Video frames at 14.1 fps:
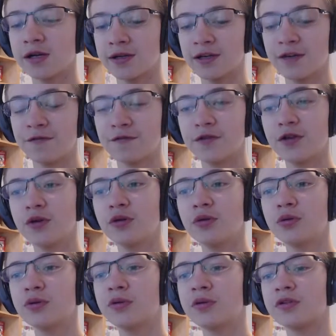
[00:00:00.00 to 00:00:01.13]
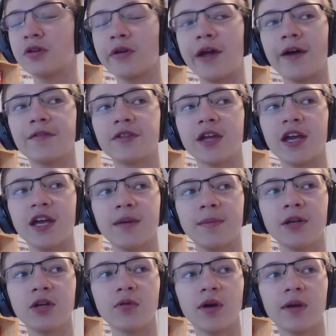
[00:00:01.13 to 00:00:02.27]
If you don't have the game
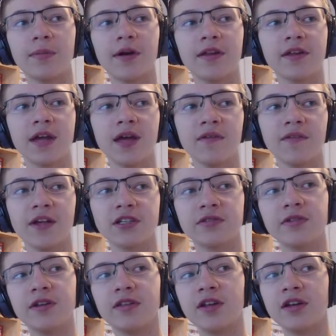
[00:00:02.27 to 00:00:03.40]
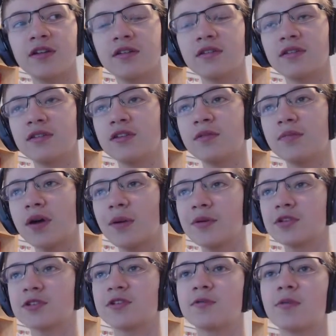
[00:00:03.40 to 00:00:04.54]
and you want to play the game eventually, then you probably
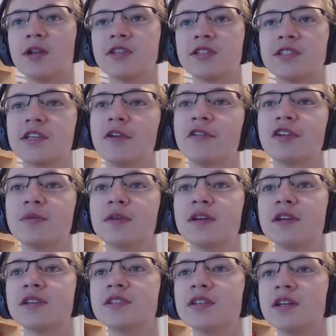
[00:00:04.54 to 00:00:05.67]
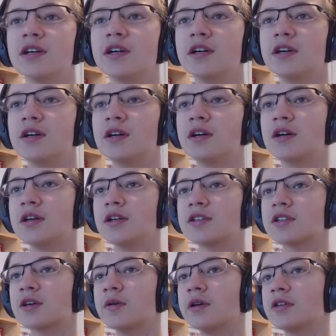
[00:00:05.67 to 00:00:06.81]
shouldn't watch this series because it's
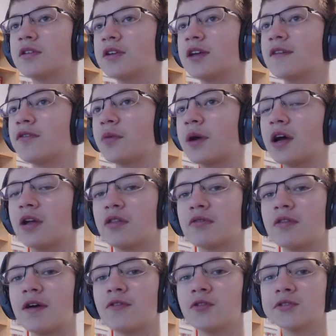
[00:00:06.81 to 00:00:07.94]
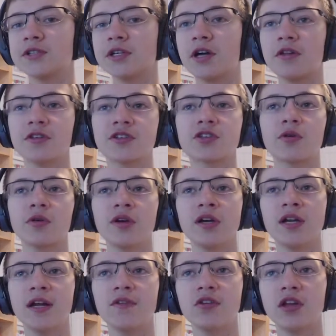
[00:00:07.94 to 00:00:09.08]
going to give away all the levels and all the story
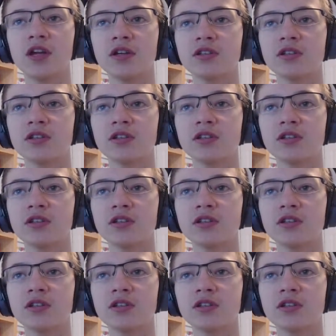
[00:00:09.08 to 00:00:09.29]
and everything.